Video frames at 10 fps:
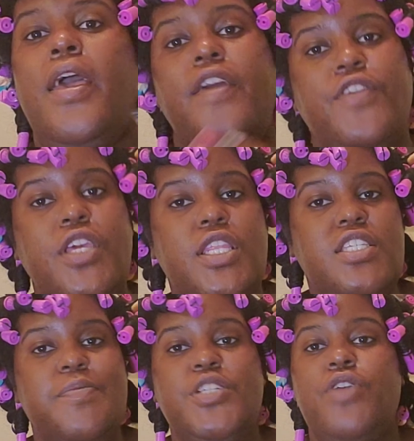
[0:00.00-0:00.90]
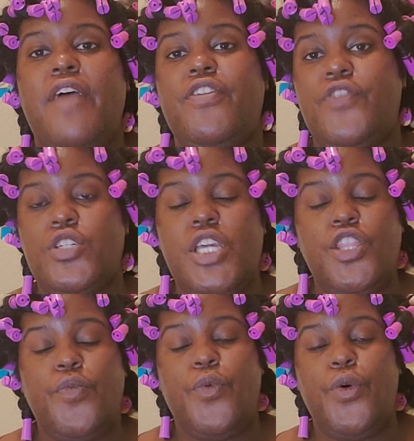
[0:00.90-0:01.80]
If you need this to be dry for first thing in
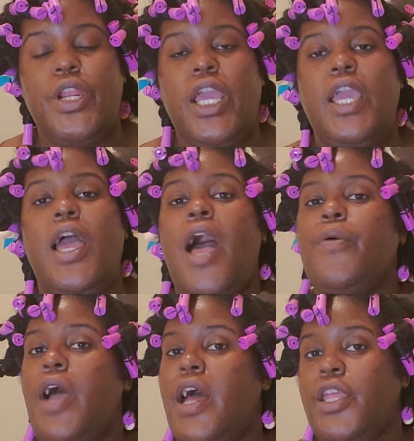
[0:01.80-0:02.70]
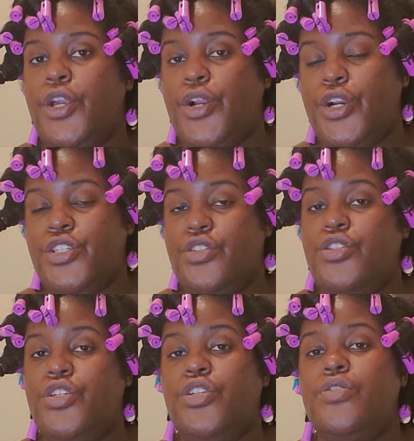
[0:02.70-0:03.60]
the morning, I would highly encourage you
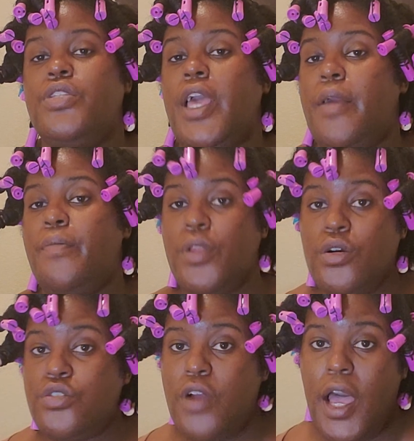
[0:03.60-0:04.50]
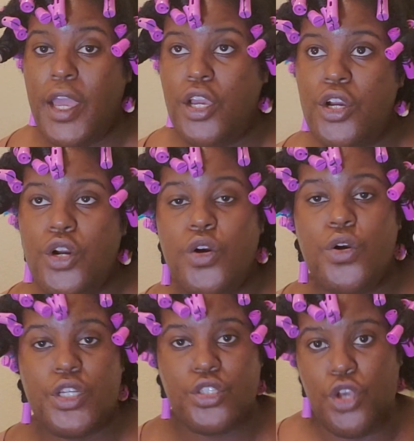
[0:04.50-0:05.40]
to use a blow dryer
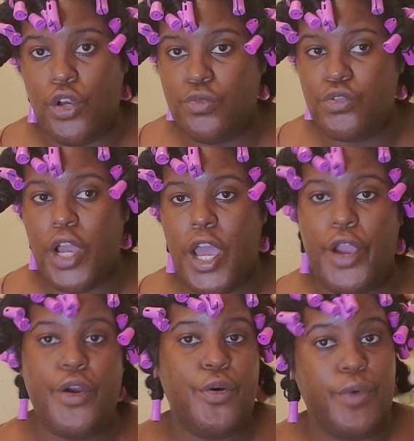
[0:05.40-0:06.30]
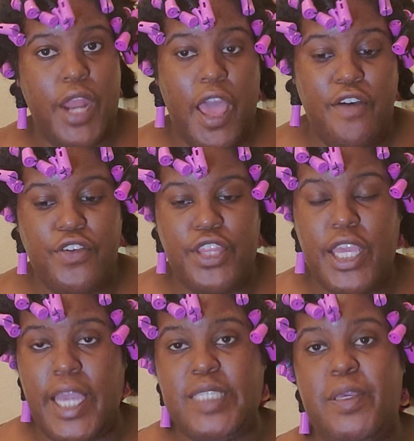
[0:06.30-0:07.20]
or a dome dryer or whatever the
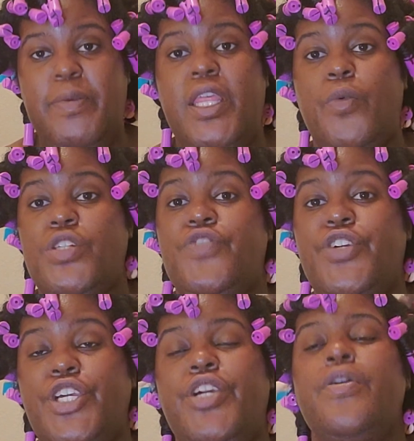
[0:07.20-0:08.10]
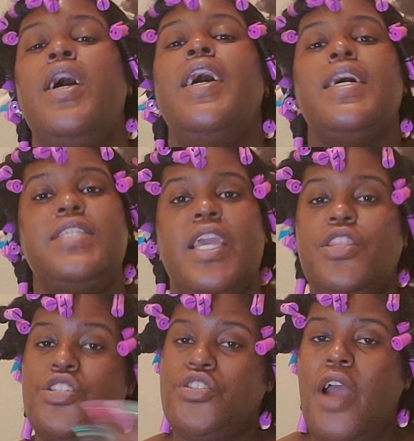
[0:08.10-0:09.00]
case may be that works for you to get
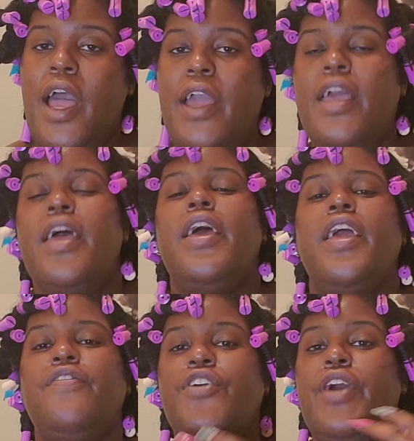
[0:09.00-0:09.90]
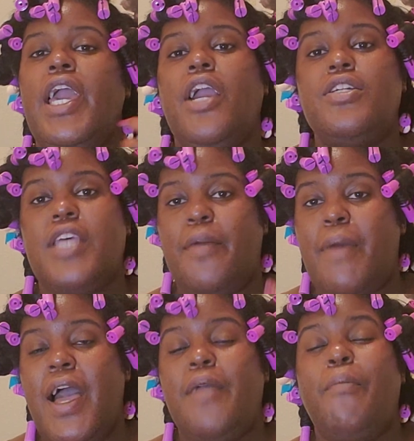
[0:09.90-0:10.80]
this dry. If your hair is like
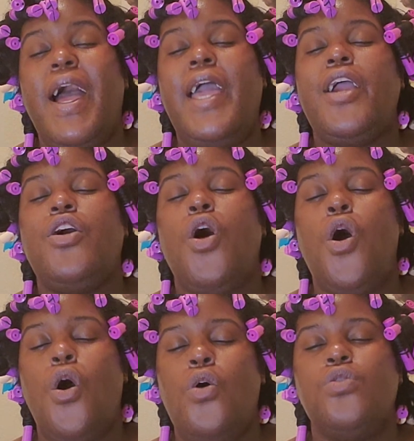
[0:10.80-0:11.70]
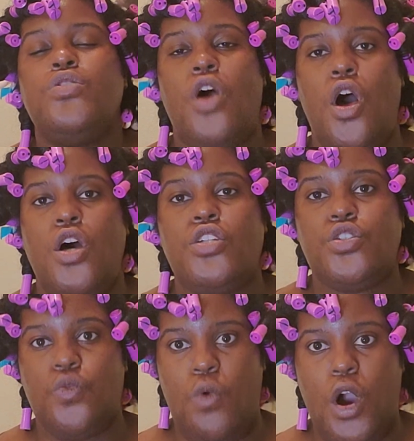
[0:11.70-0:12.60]
mine, my hair holds on
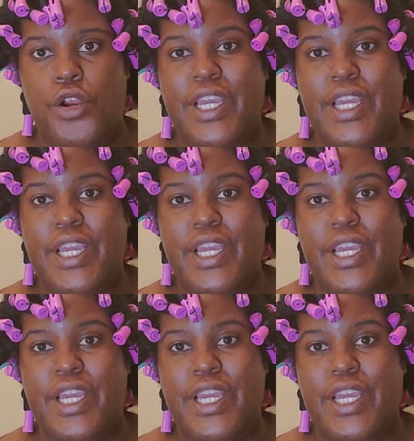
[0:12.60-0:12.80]
to water.